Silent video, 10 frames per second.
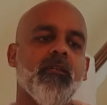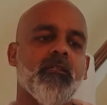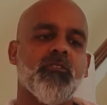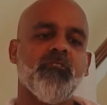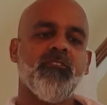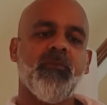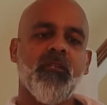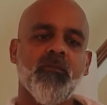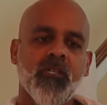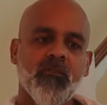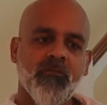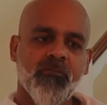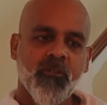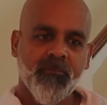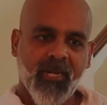So we've been looking
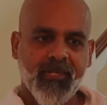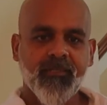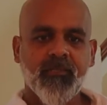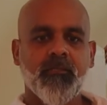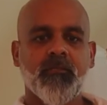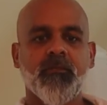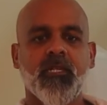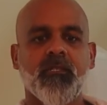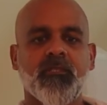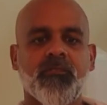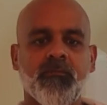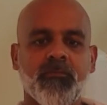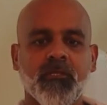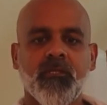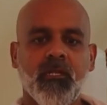for practices to get us from
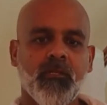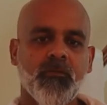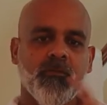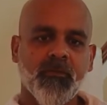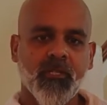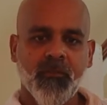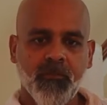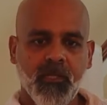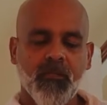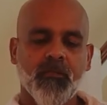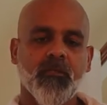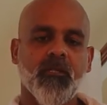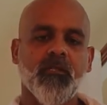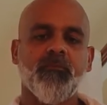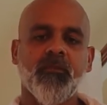point A to point B,
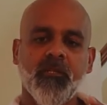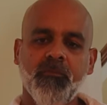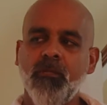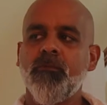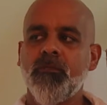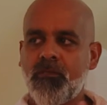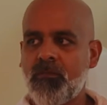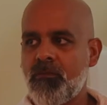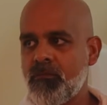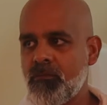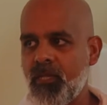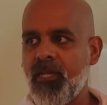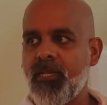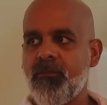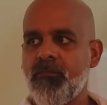and the point B was
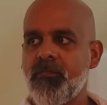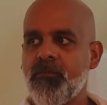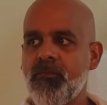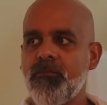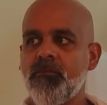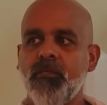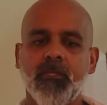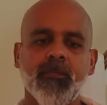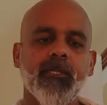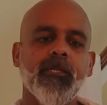enlightenment. Mm-hmm. Yeah.